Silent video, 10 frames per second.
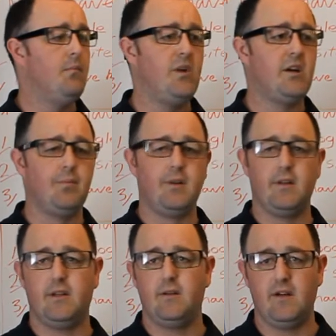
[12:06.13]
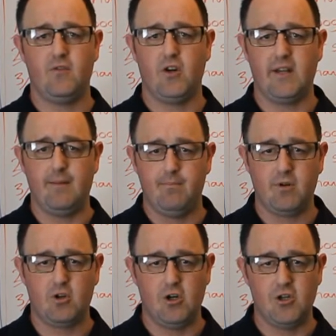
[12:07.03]
We completely avoid them,
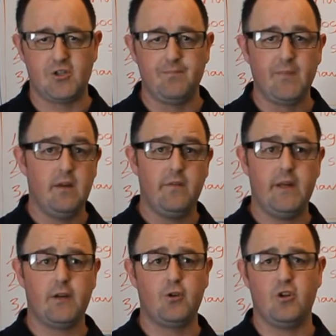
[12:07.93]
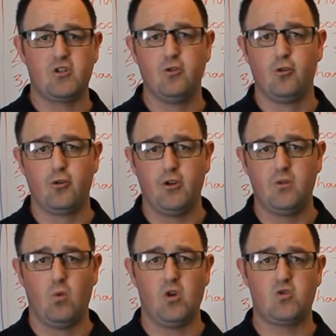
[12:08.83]
because they are doing us no good
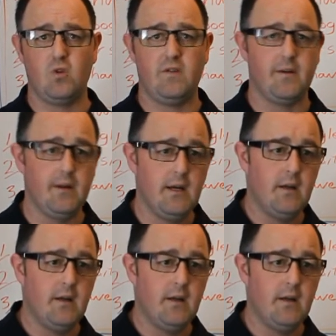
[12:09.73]
whatsoever.